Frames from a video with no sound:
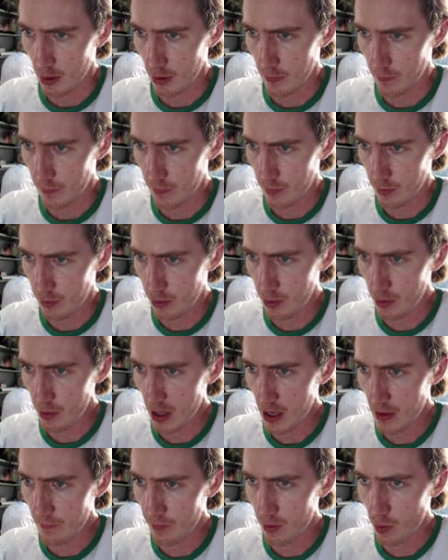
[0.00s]
if you do
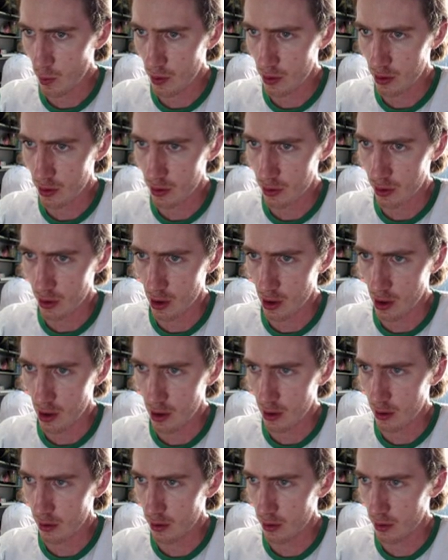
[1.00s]
have your Windows
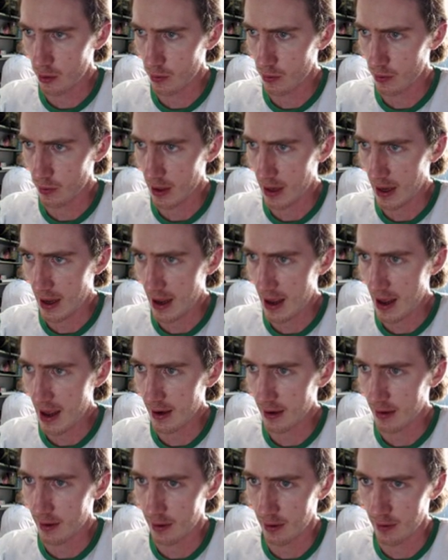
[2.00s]
audio
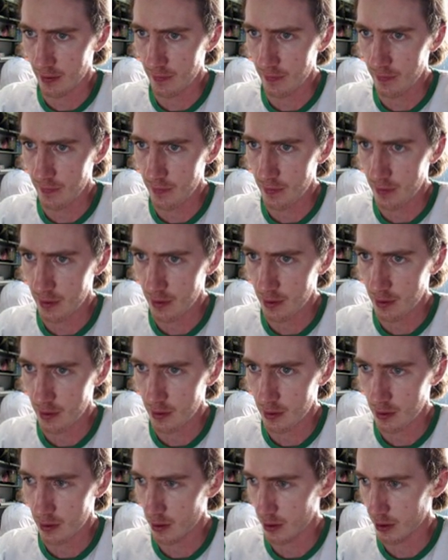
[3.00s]
active,
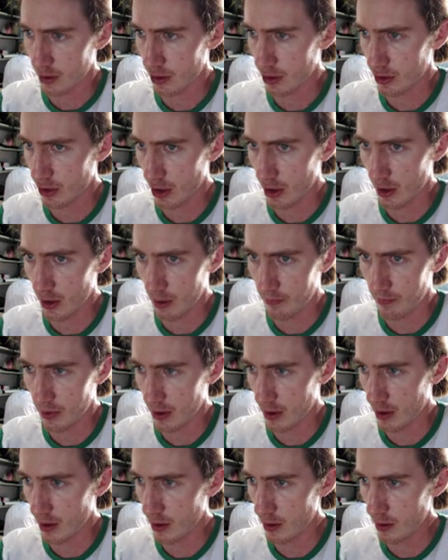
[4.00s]
let's start it up
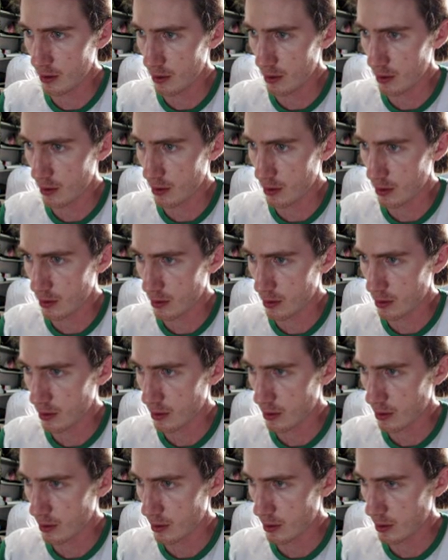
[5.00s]
again,
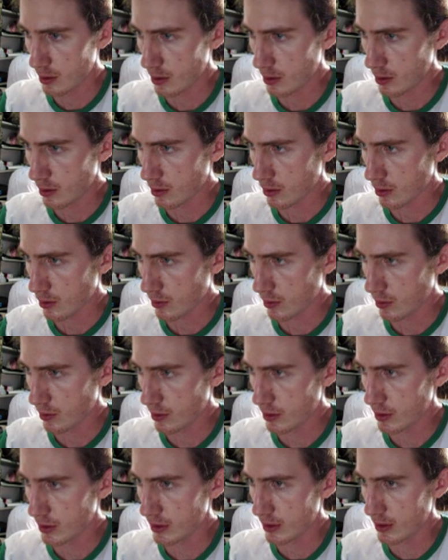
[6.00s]

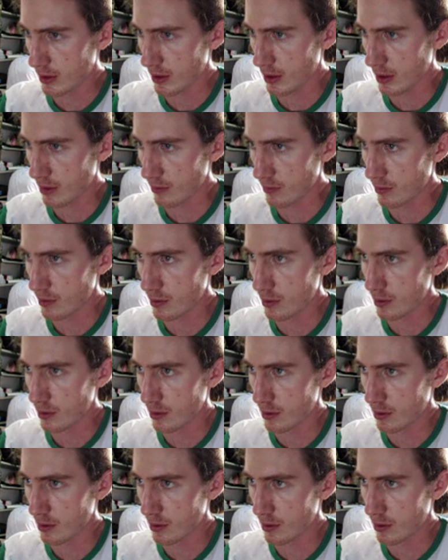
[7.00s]
close this down,